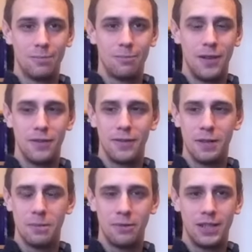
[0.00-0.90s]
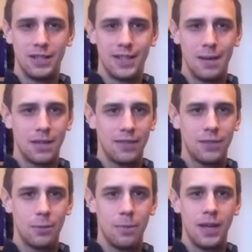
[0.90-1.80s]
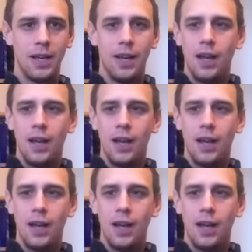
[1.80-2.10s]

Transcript: favourite film of recent times, I have to admit.